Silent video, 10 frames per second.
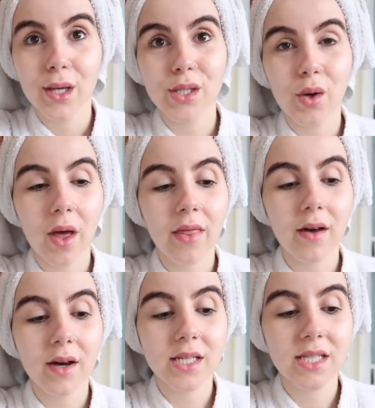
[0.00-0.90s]
so
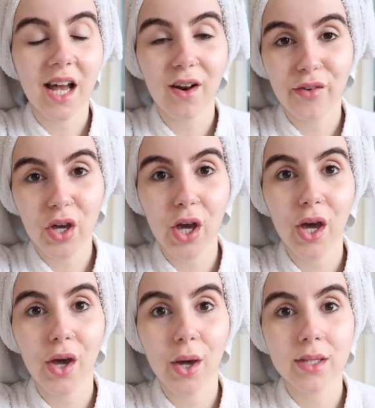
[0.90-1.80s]
another
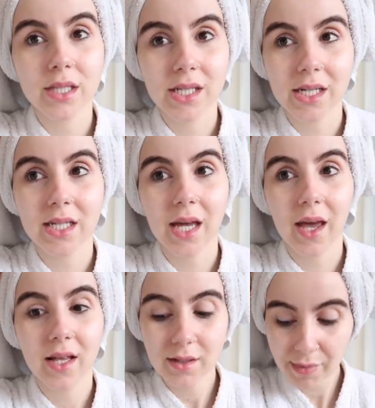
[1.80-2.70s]
self-care
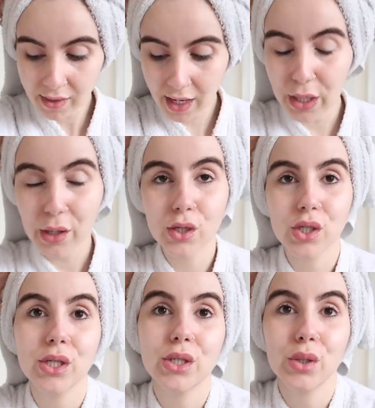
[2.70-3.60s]
sunday something that i
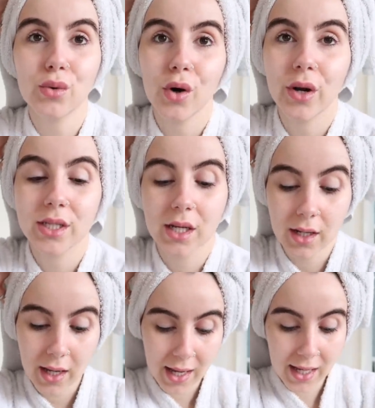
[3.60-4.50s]
usually do on a
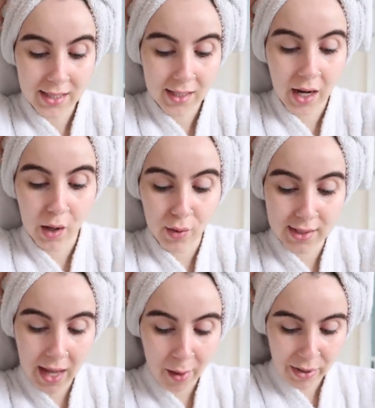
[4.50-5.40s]
sunday is i
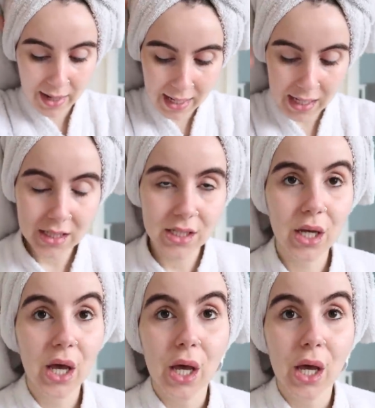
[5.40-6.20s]
would epilate